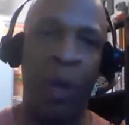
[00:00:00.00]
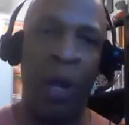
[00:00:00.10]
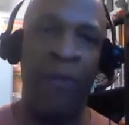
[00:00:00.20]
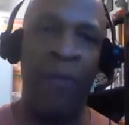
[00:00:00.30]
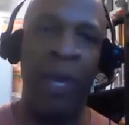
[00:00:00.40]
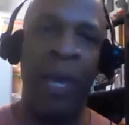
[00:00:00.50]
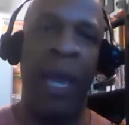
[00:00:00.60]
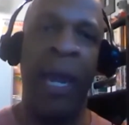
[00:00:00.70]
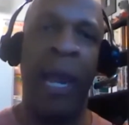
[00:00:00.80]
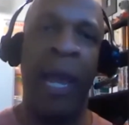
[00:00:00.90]
of,
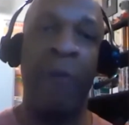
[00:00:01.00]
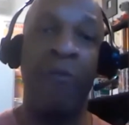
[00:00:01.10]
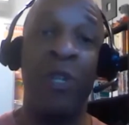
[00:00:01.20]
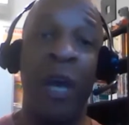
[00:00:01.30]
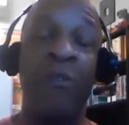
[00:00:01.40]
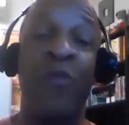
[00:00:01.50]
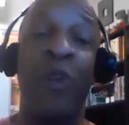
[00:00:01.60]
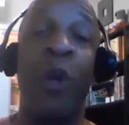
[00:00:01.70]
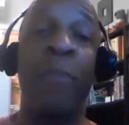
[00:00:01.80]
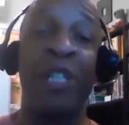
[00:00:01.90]
and I was
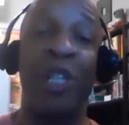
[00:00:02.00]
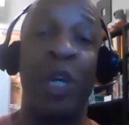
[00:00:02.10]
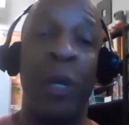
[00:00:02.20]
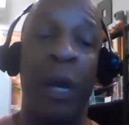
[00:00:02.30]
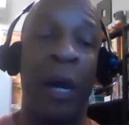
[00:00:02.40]
very much